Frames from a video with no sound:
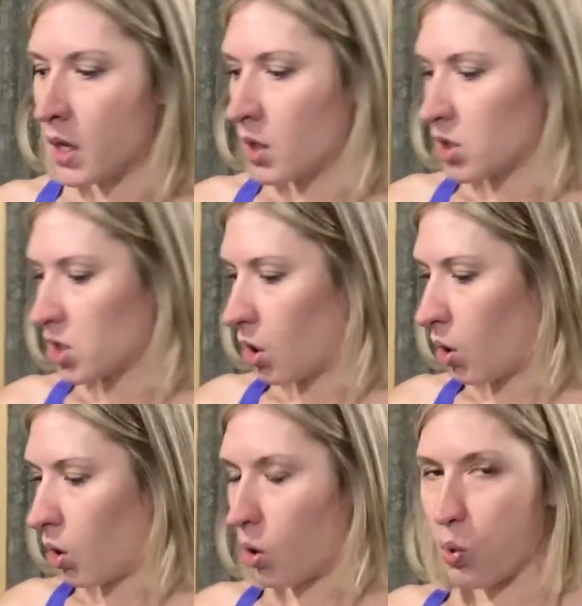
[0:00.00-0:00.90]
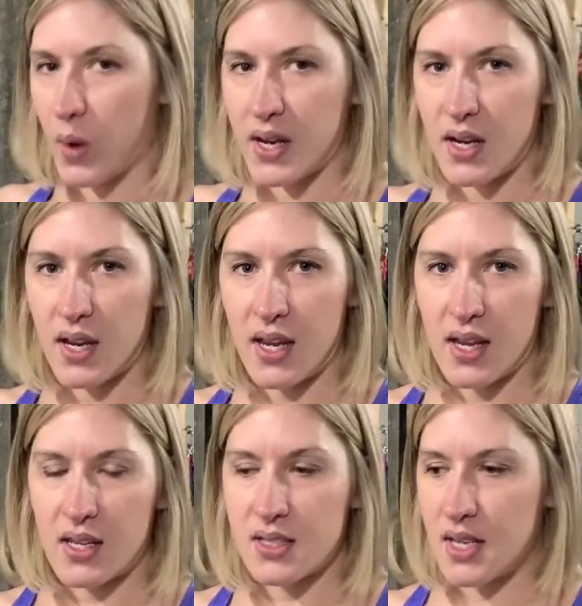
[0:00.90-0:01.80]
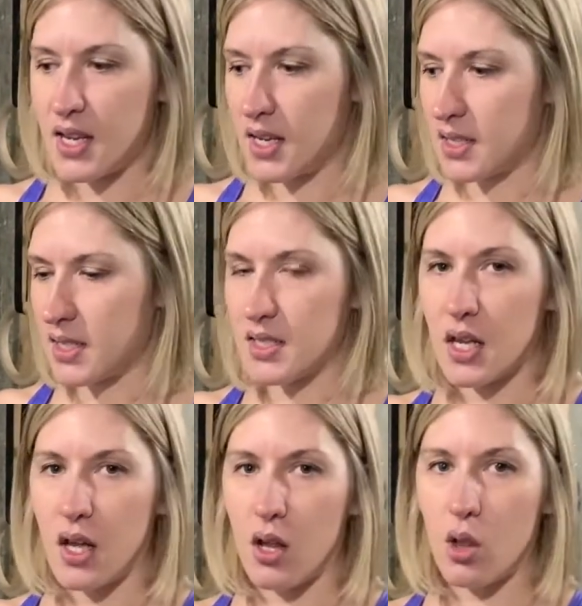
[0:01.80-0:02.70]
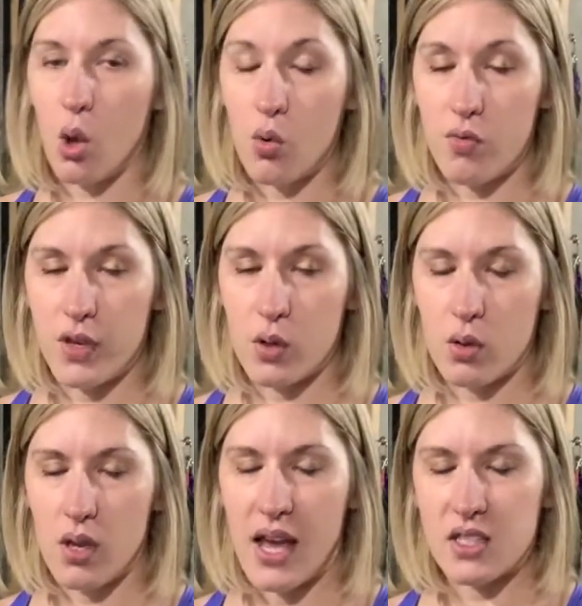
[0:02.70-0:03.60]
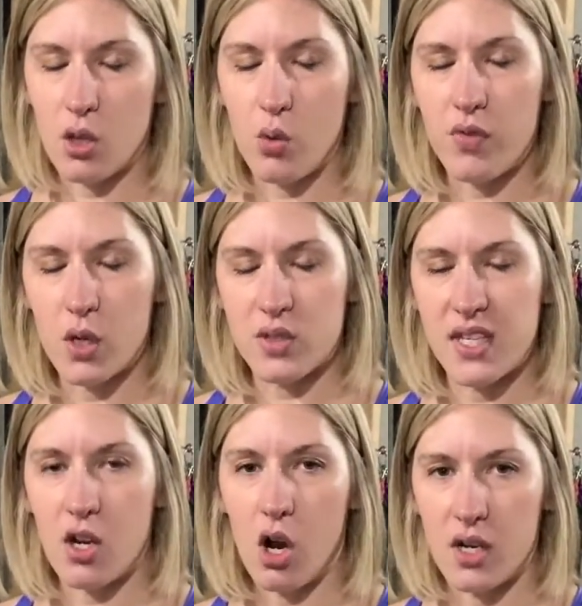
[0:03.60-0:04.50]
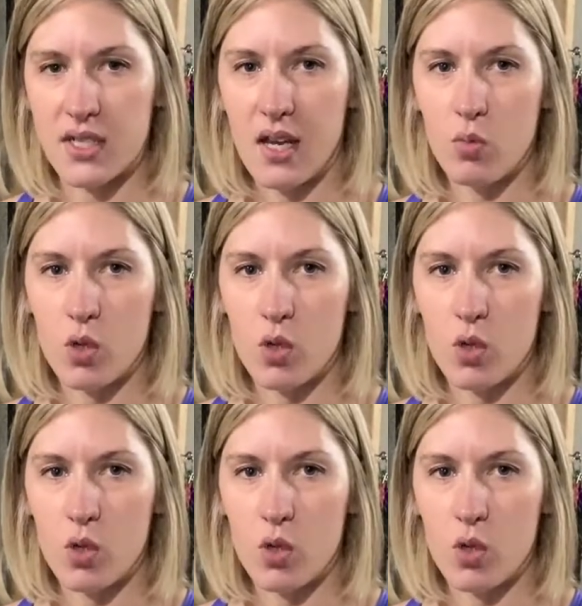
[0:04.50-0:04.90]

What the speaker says: So what it is it's has a low VOC content,